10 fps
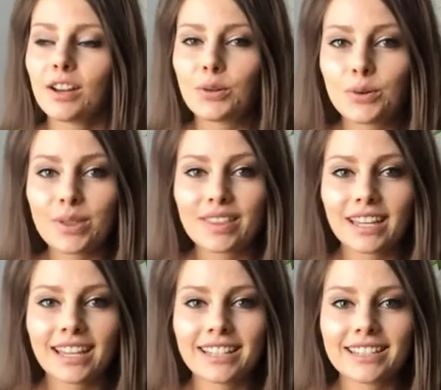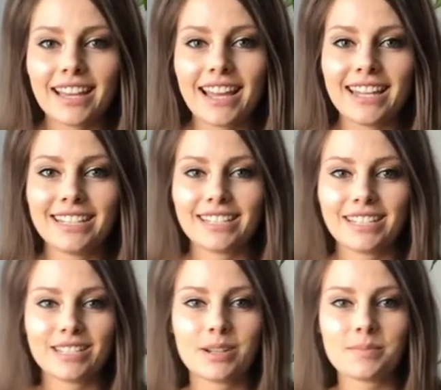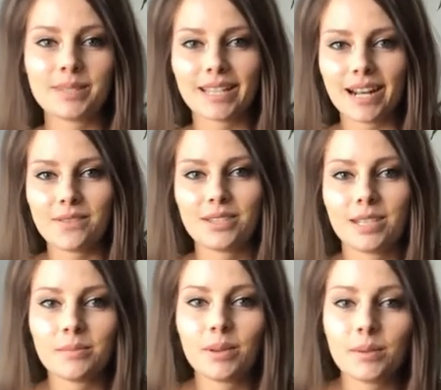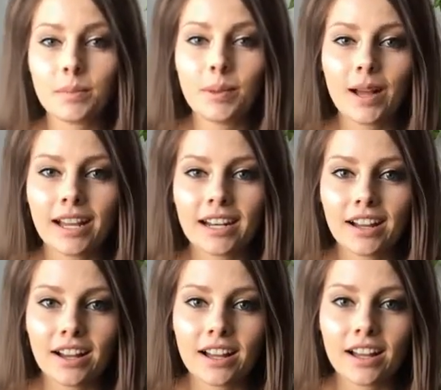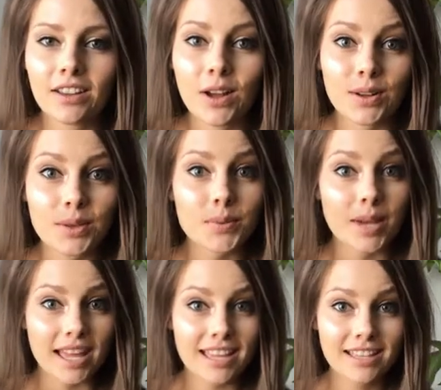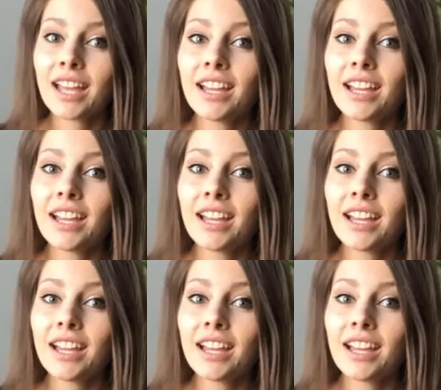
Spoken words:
cool things and systems that I've stumbled upon along the way.